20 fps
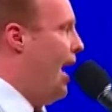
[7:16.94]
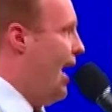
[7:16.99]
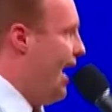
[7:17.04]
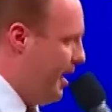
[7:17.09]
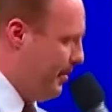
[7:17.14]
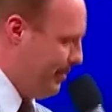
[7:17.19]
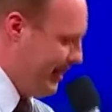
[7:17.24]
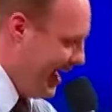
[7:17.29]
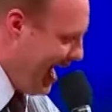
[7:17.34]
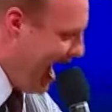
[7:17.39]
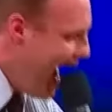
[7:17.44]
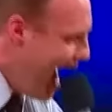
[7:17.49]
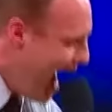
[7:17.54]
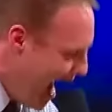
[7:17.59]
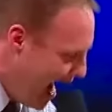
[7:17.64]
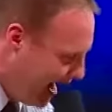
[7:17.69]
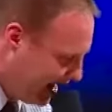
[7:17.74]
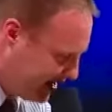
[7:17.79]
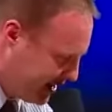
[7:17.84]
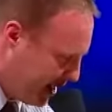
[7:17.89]
him, he
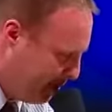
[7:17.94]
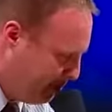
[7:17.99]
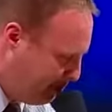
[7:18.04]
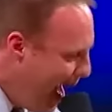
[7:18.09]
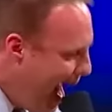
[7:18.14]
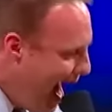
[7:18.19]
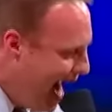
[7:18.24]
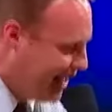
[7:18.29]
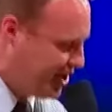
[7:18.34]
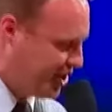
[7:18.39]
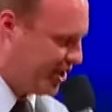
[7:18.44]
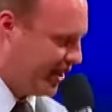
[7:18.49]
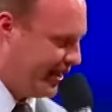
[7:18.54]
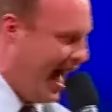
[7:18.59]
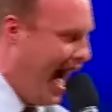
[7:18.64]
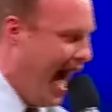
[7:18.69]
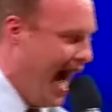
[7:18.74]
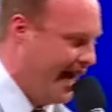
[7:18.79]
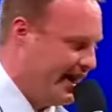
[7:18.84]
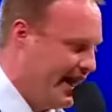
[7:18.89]
had compassion
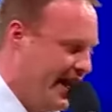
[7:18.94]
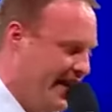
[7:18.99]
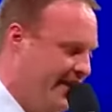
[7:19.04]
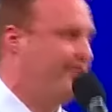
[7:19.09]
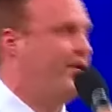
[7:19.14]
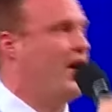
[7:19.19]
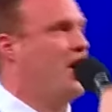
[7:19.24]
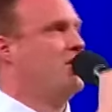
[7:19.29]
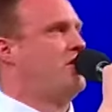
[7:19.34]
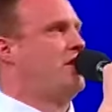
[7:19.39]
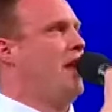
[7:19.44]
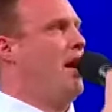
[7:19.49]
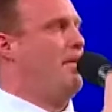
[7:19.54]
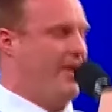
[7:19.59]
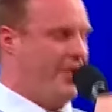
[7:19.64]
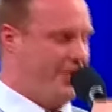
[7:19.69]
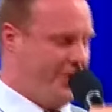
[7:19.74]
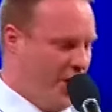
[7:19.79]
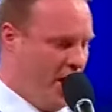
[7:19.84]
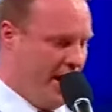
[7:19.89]
on him. Verse
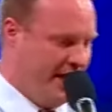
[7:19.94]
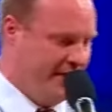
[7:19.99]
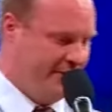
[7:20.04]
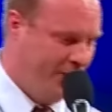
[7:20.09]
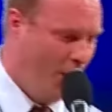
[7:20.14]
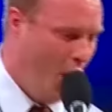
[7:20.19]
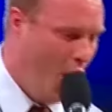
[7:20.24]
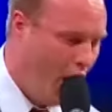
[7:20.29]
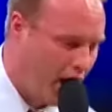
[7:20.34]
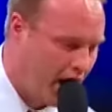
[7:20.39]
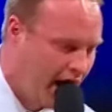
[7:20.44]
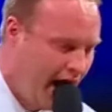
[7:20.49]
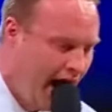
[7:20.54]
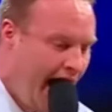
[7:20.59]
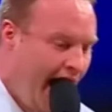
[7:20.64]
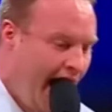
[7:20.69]
number thirty-four.